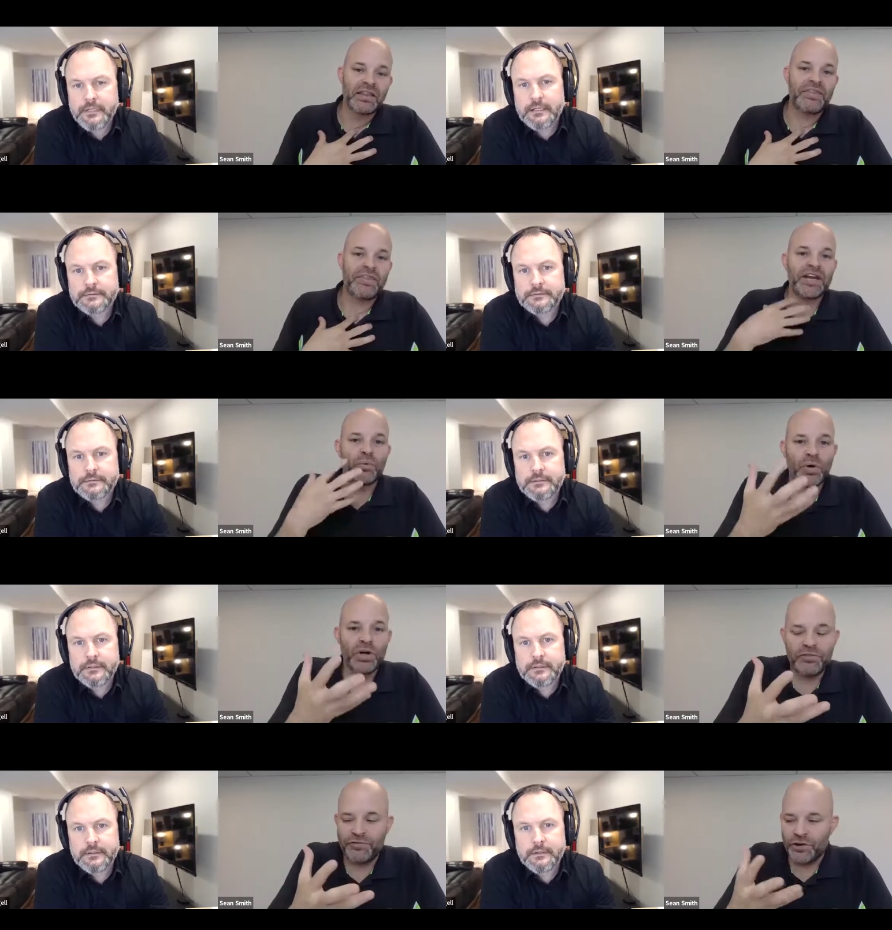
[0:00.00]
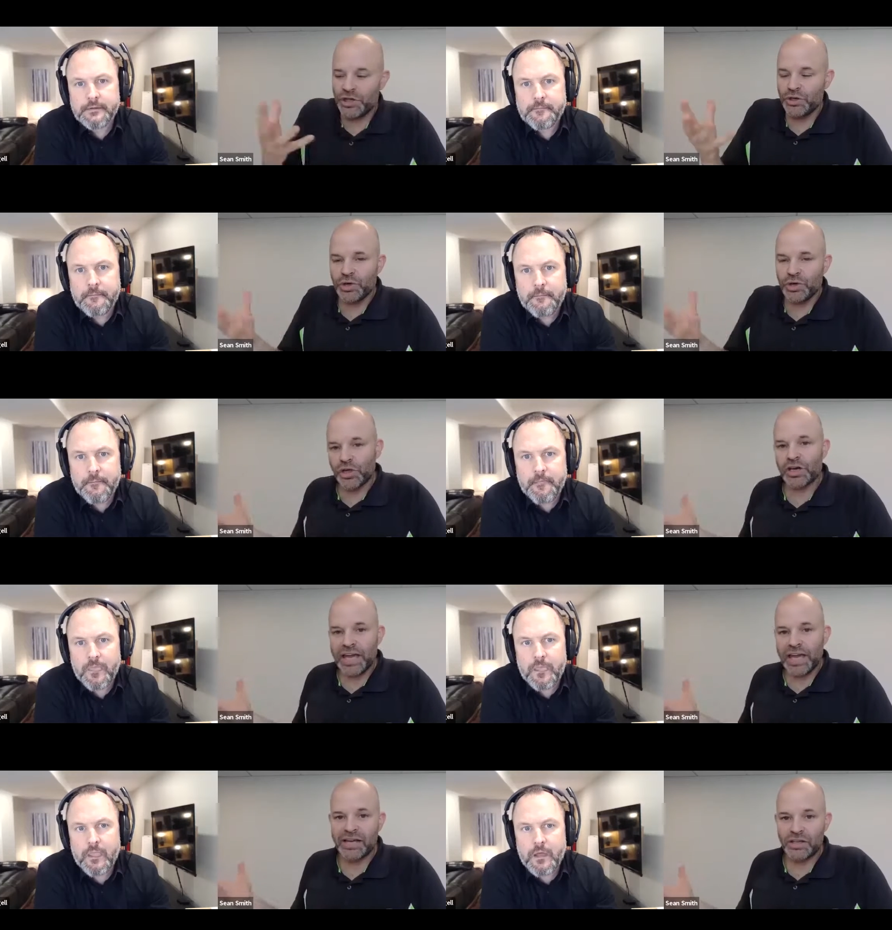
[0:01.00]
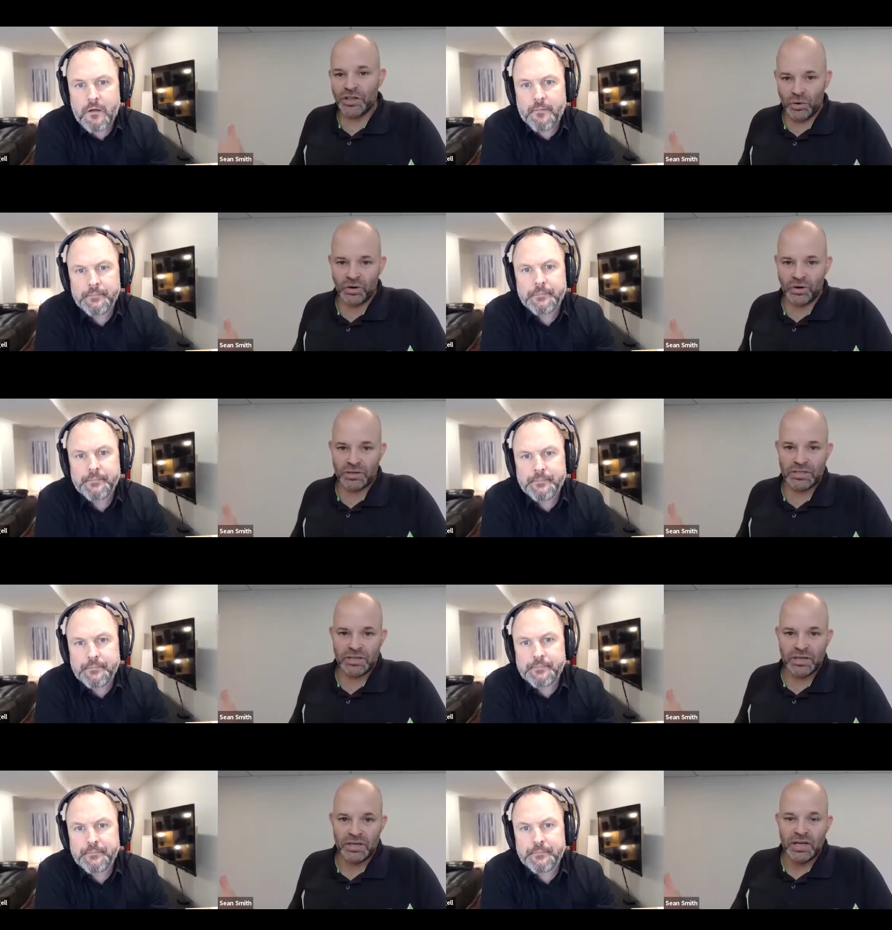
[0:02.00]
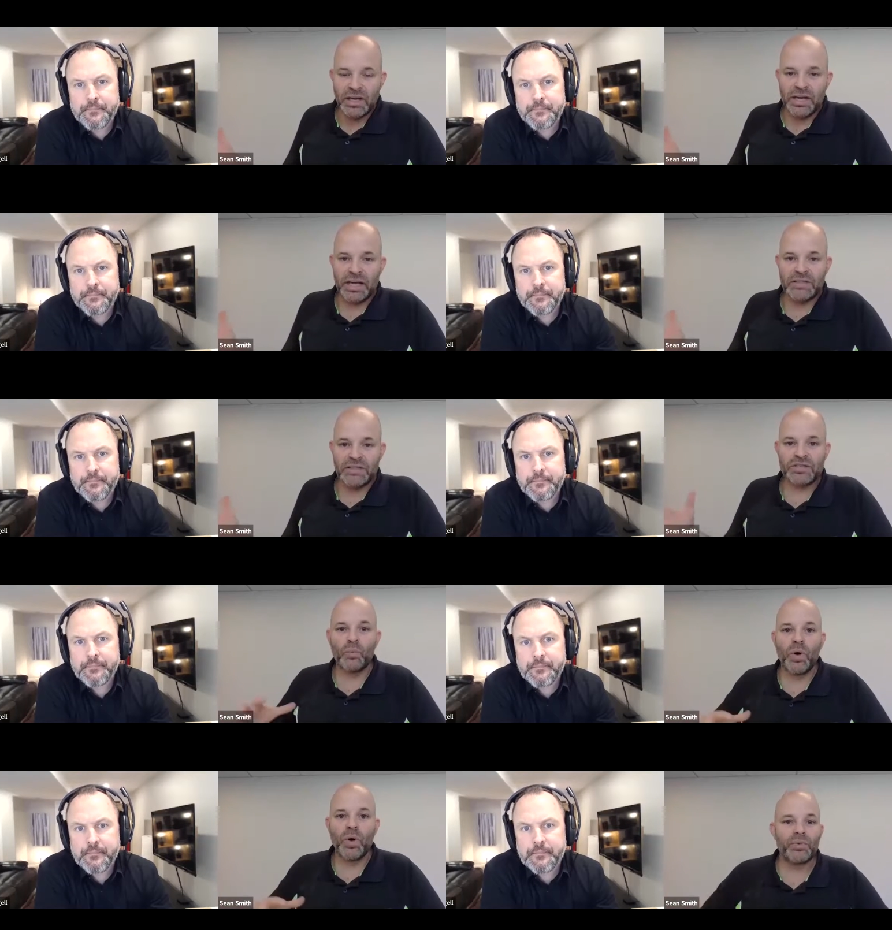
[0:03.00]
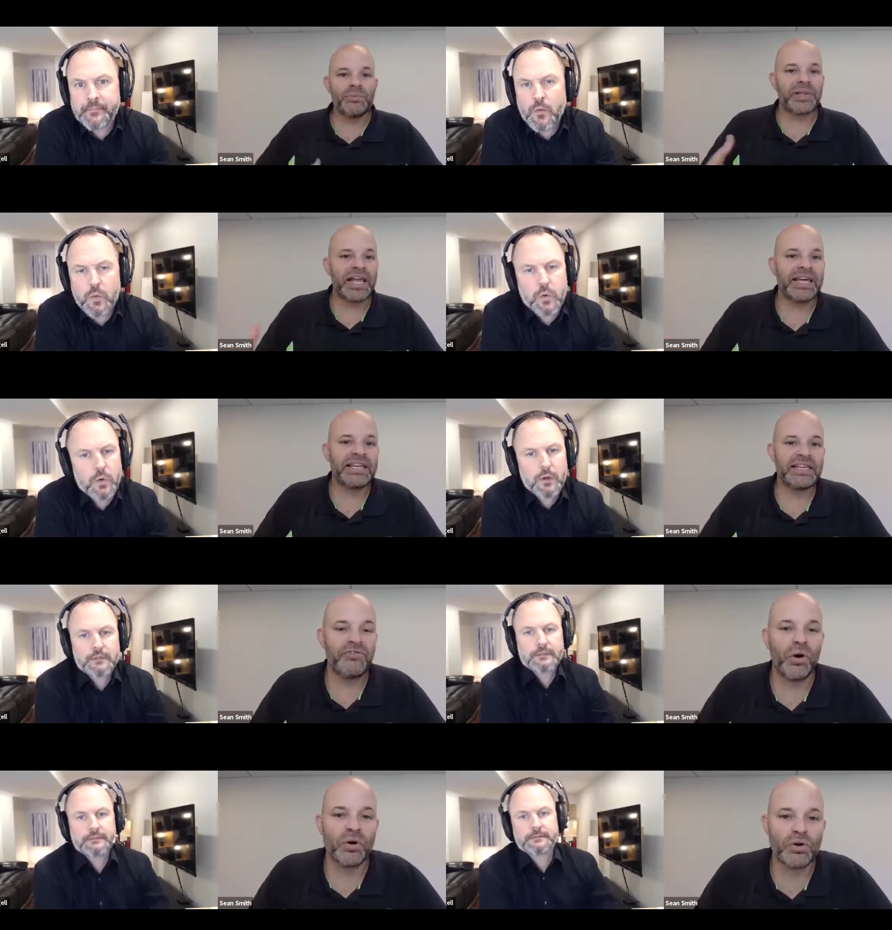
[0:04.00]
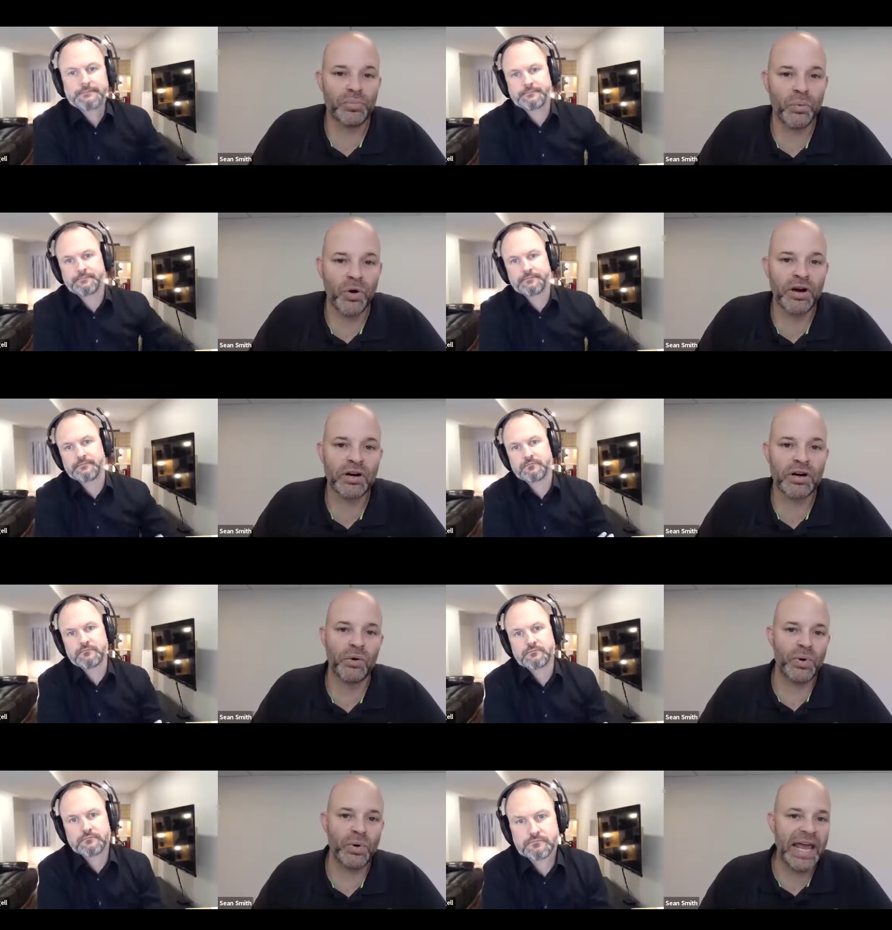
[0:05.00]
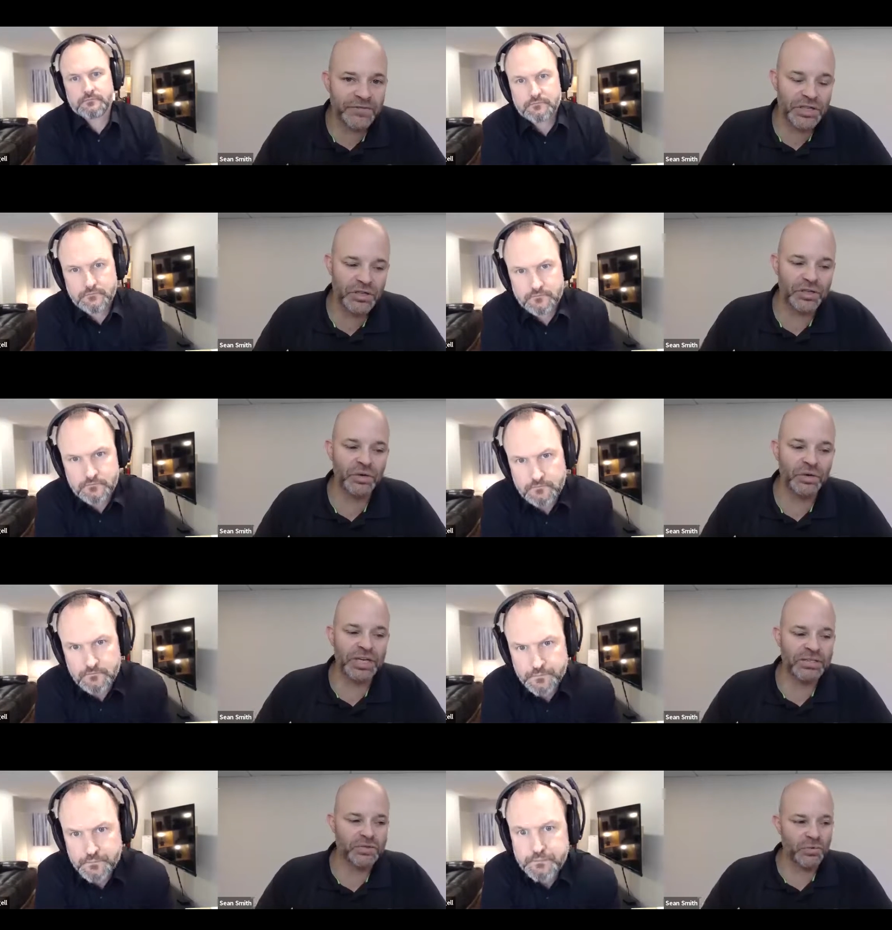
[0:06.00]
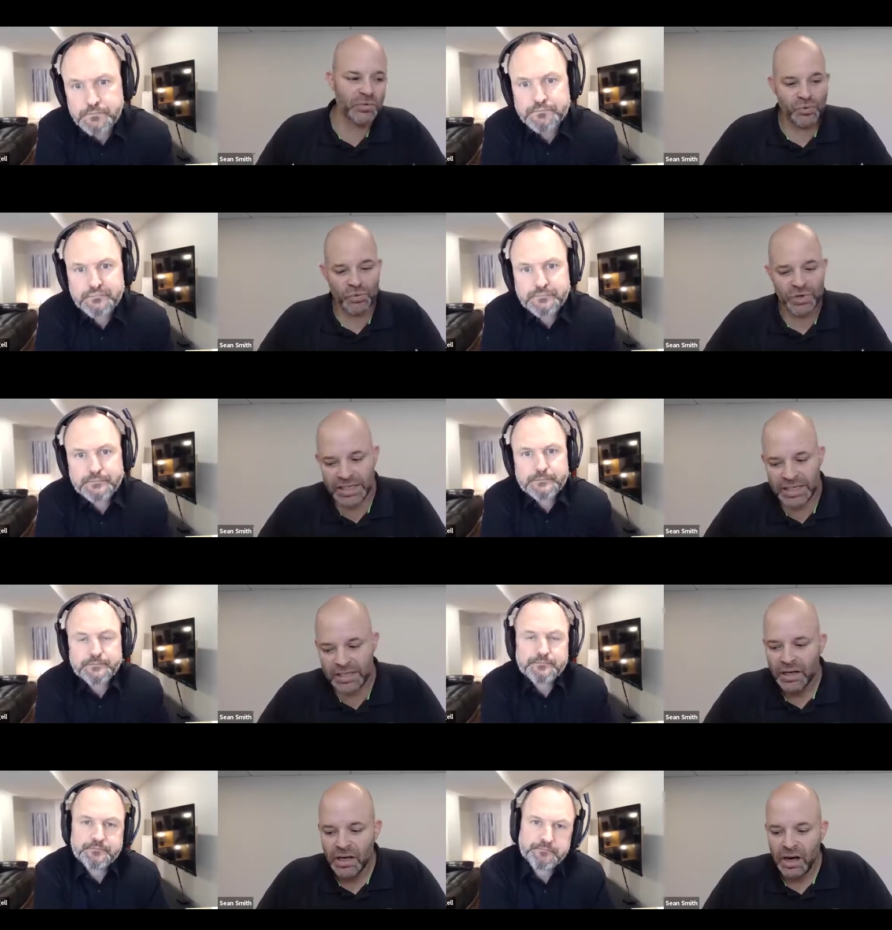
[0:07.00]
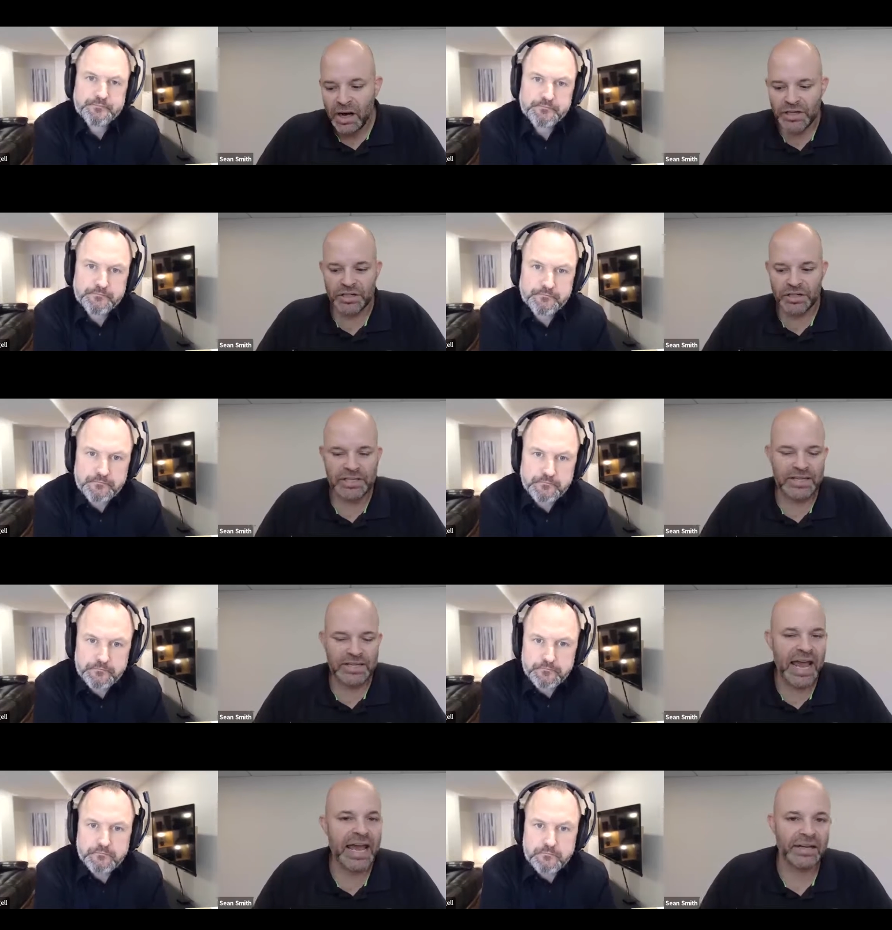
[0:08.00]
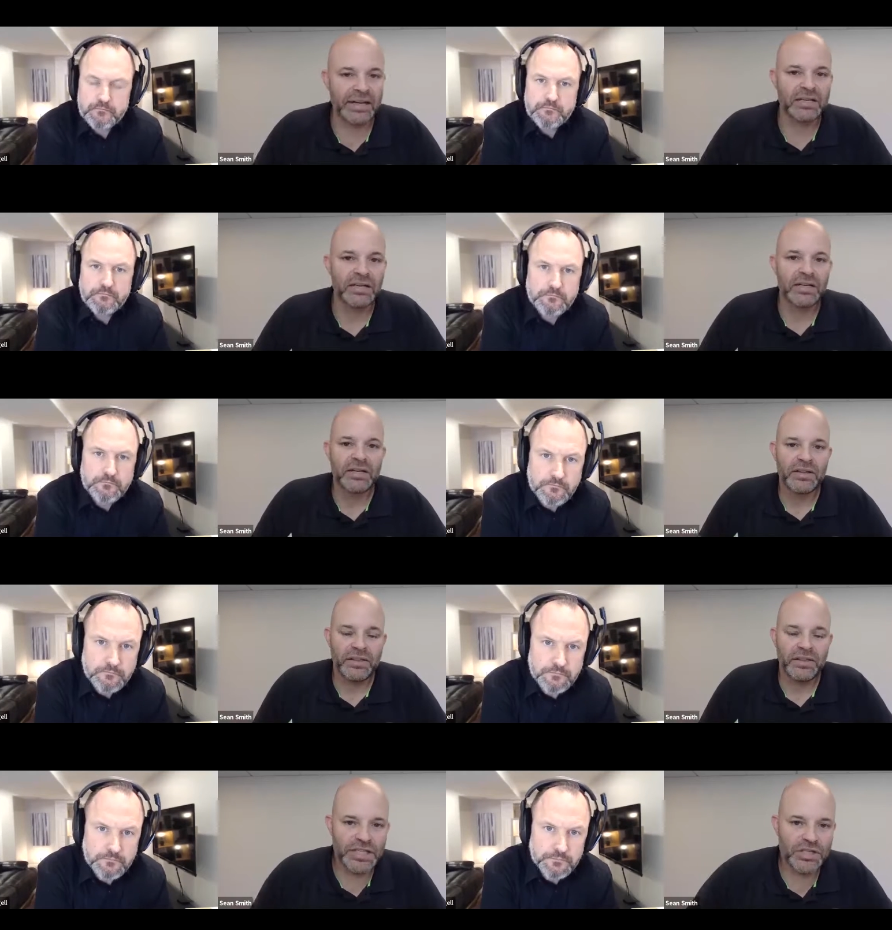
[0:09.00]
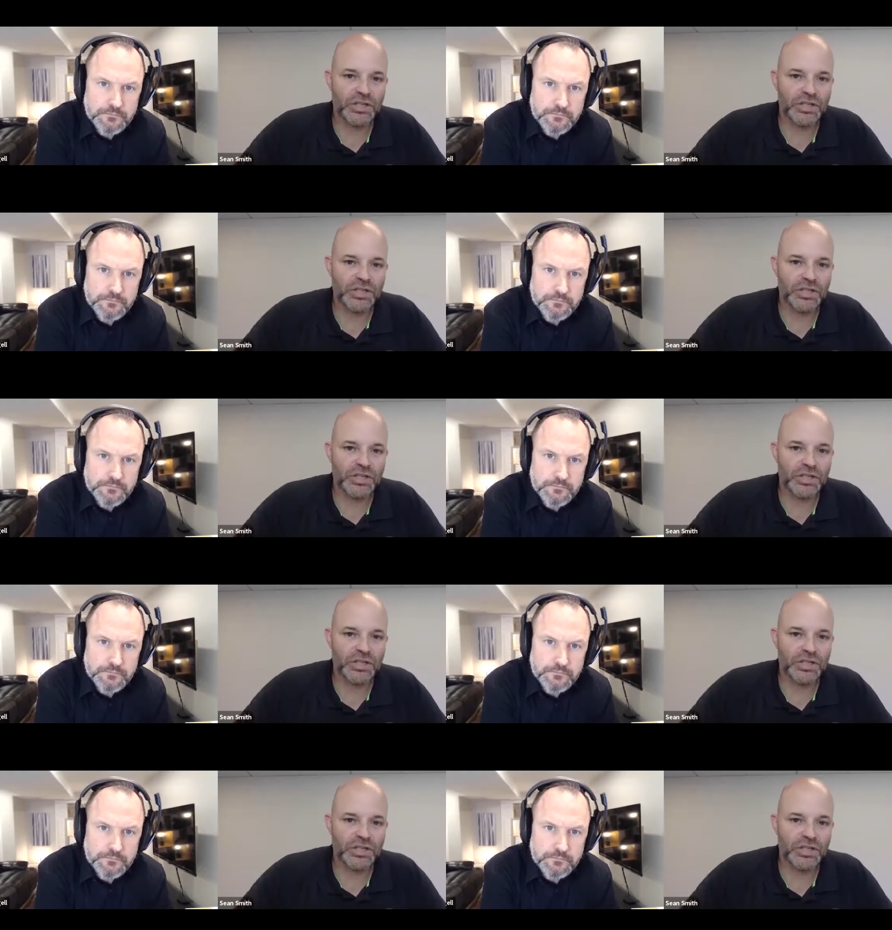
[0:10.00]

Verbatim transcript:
Speaker 1: Than it will for you to look at yours. Mm-hmm. And so when we play this vulnerable work, what we have to do is, is really understand this